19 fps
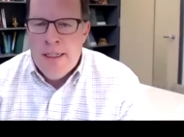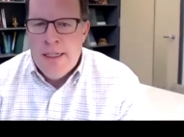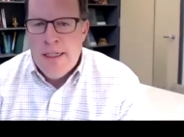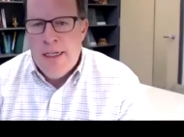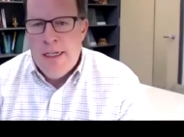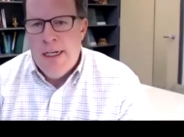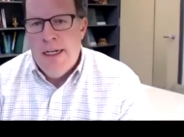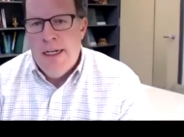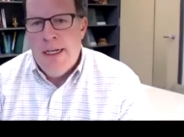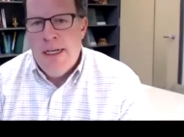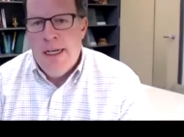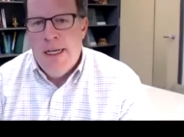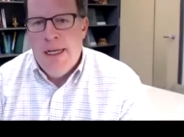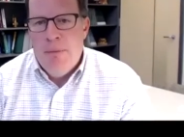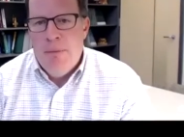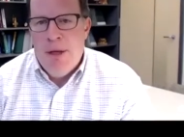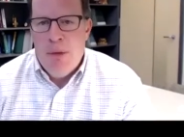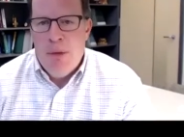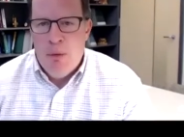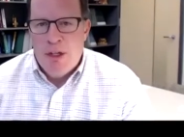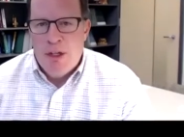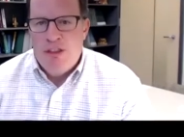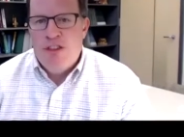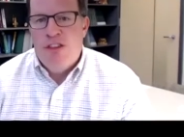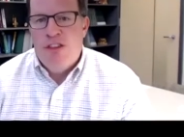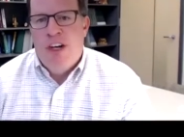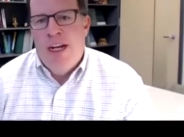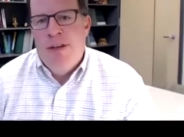Uh, and maybe
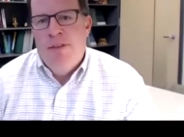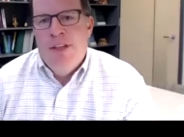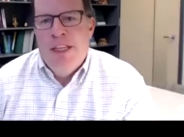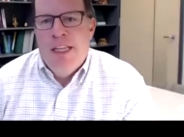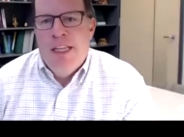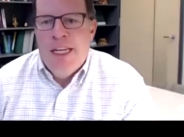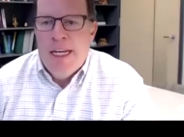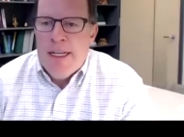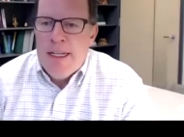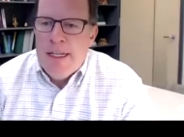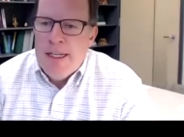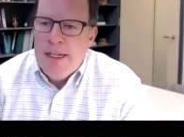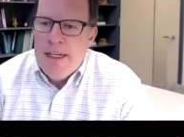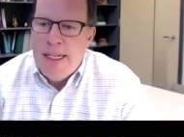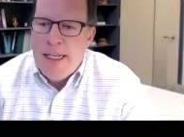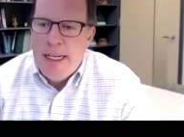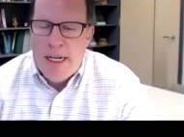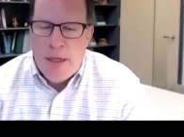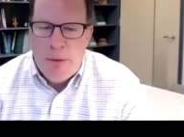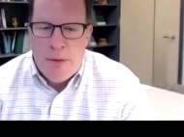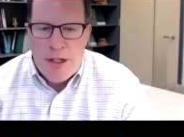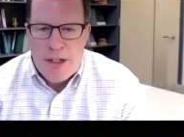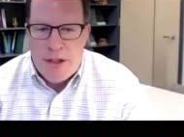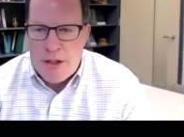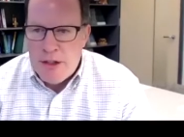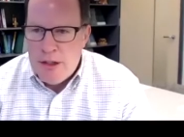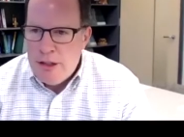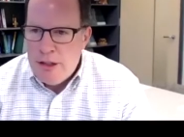what's driving that. And again, I would
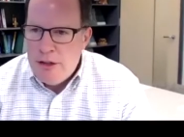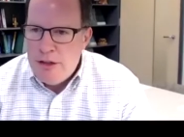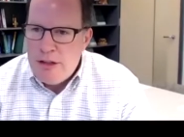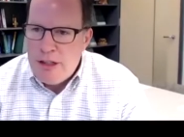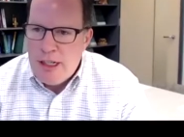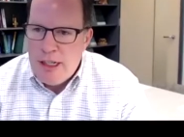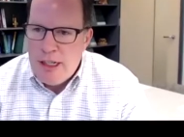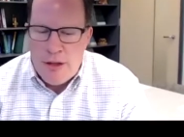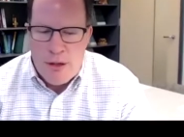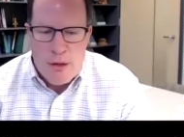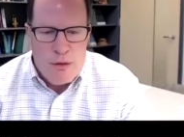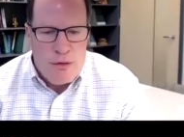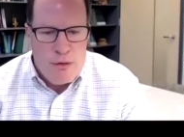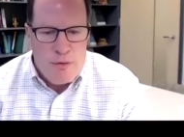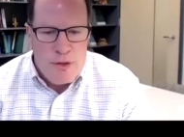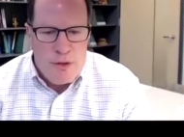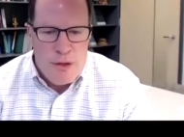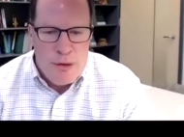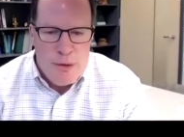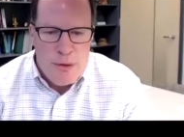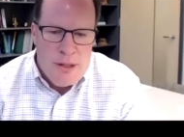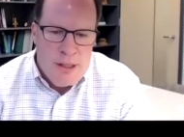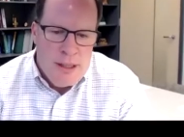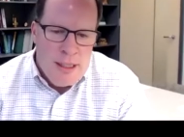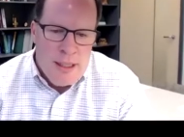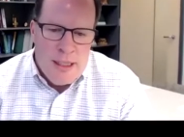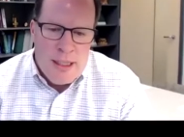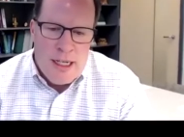encourage uh, those of you
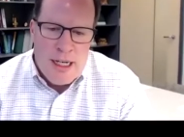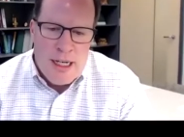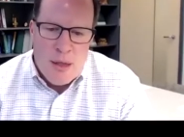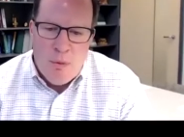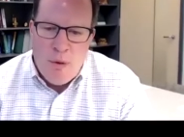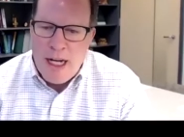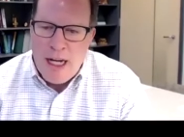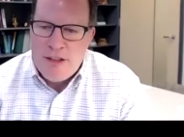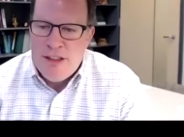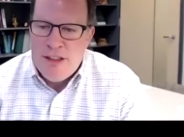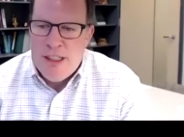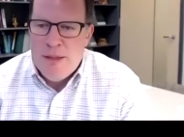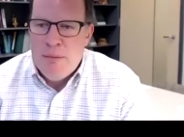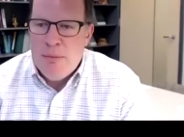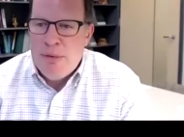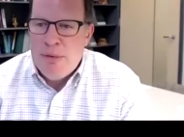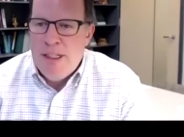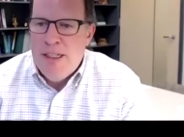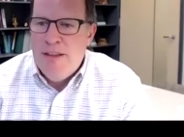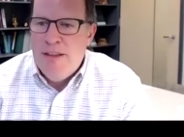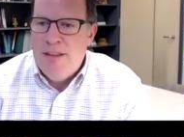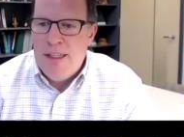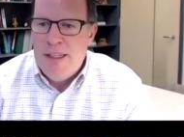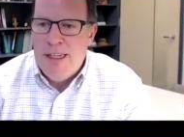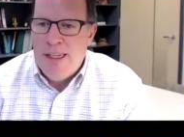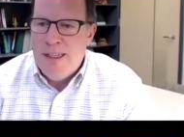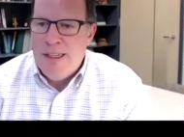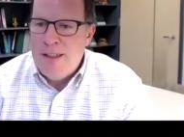uh, watching, please,
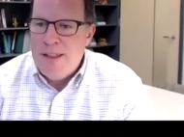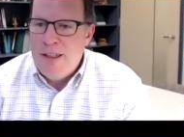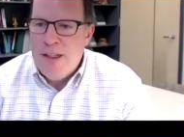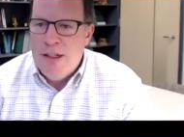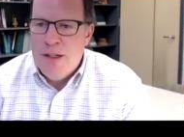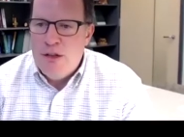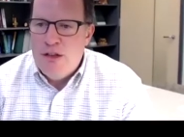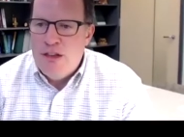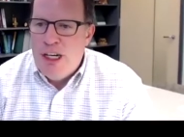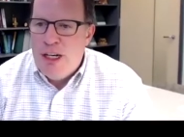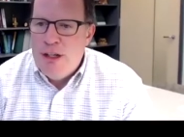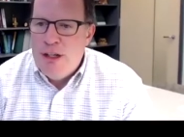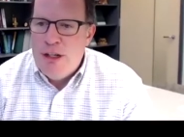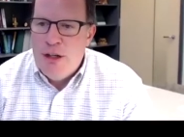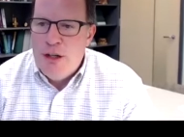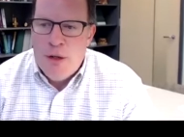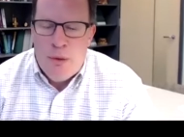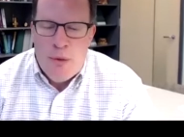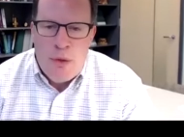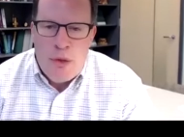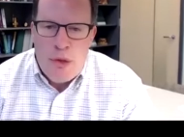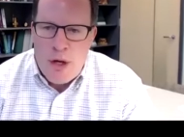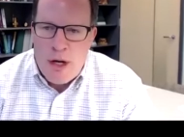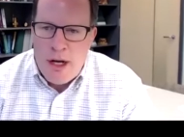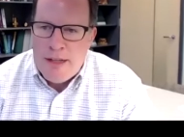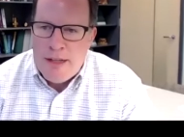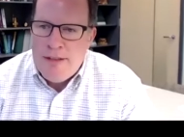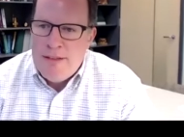uh, you know, share your own
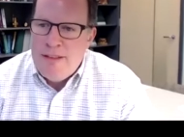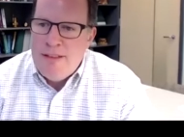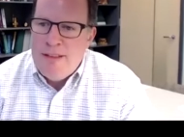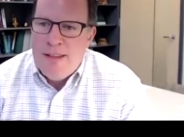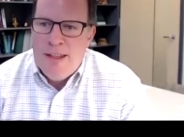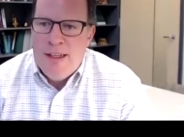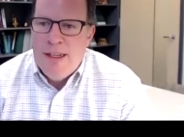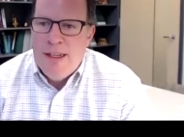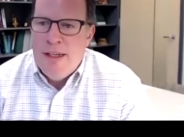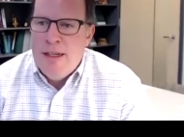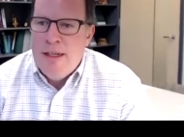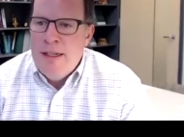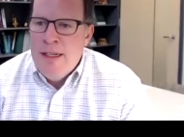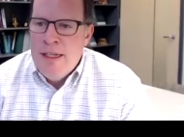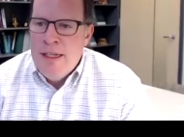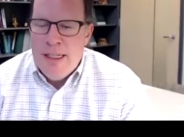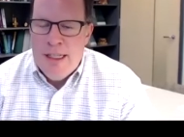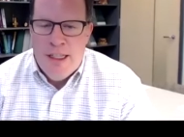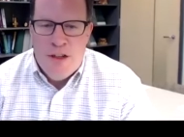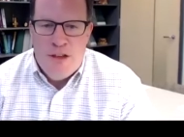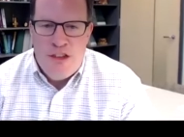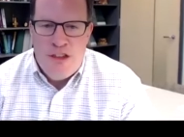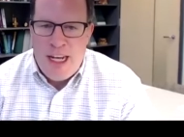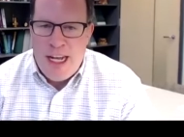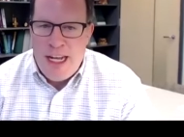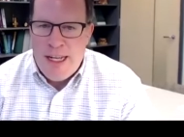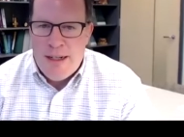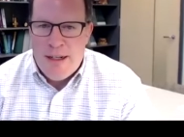thoughts uh, in the
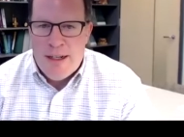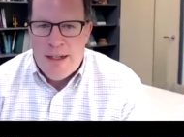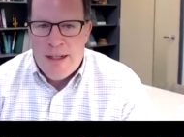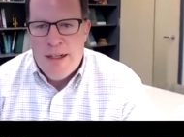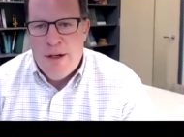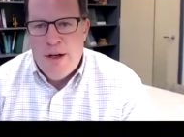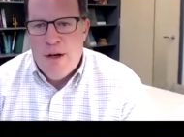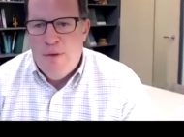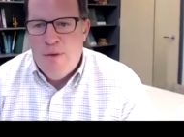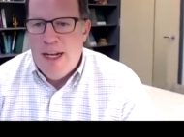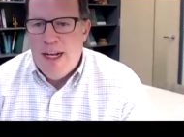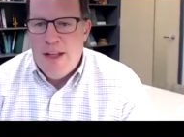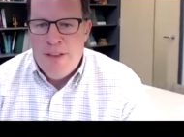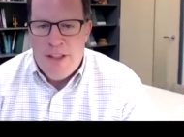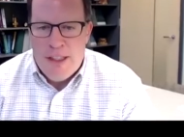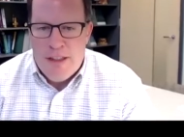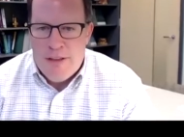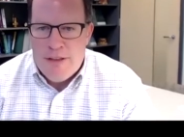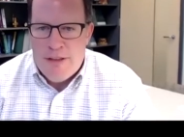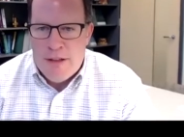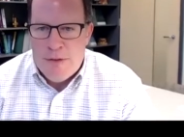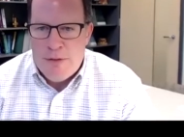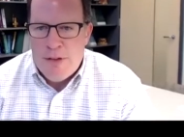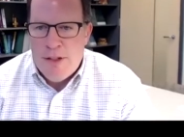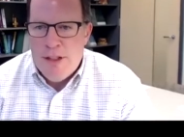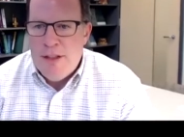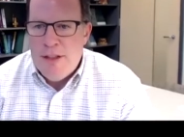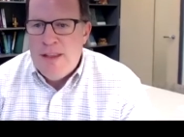chat uh, around these
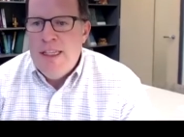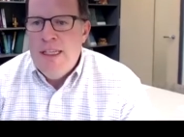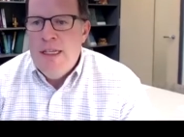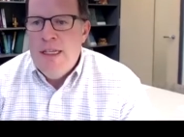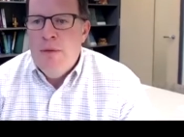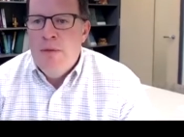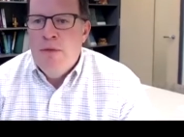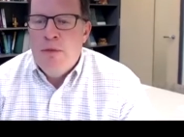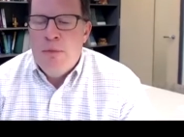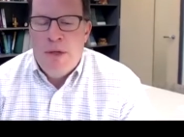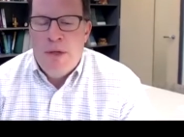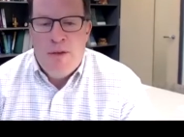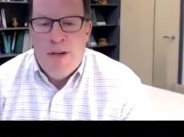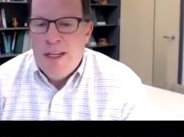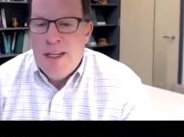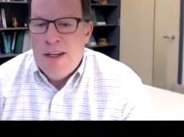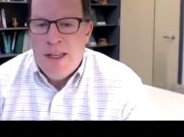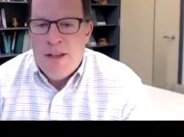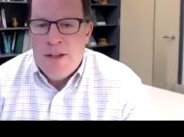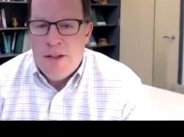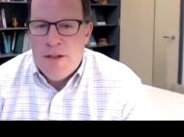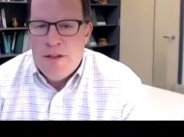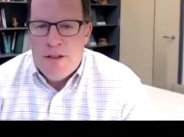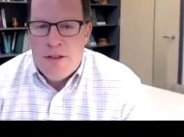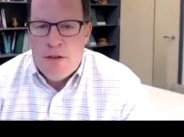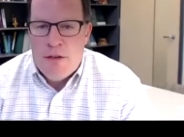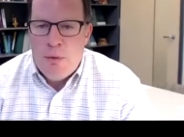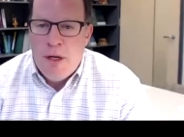different themes, but around
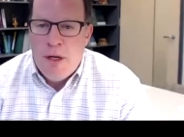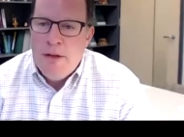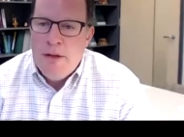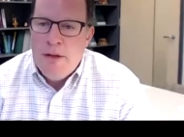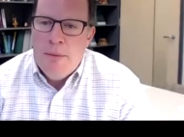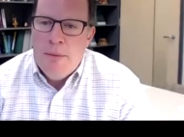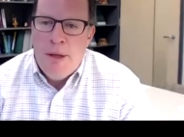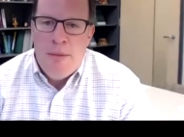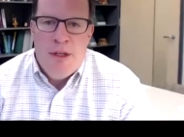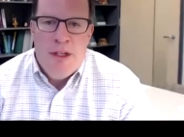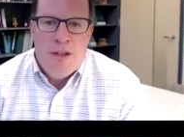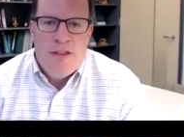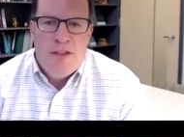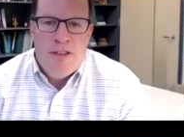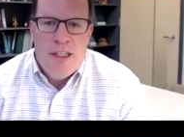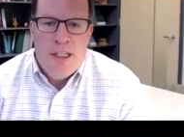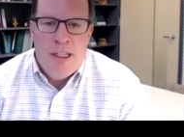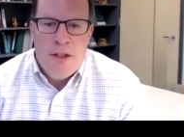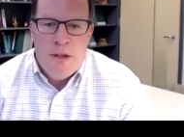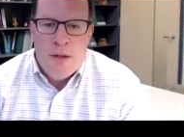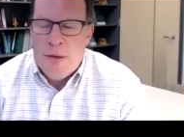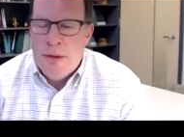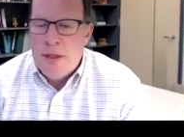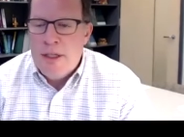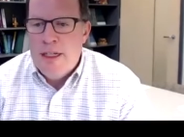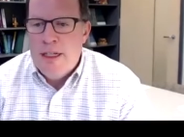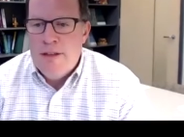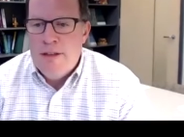others as well that maybe you're seeing your
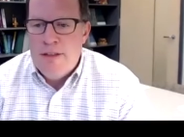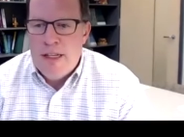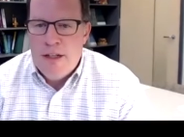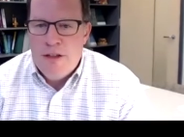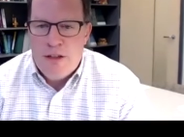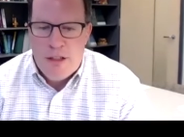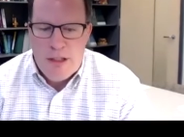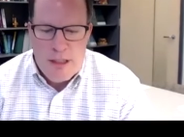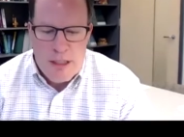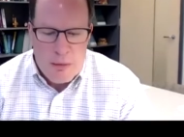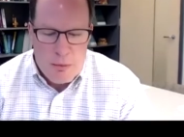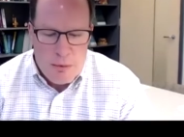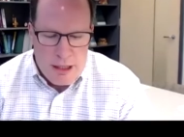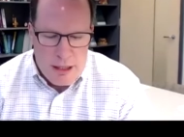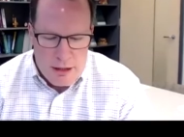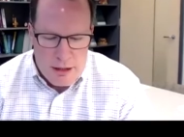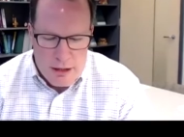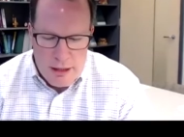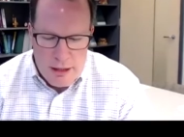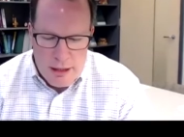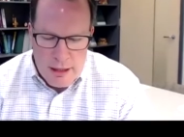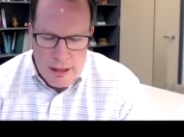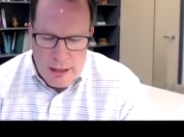organization that we could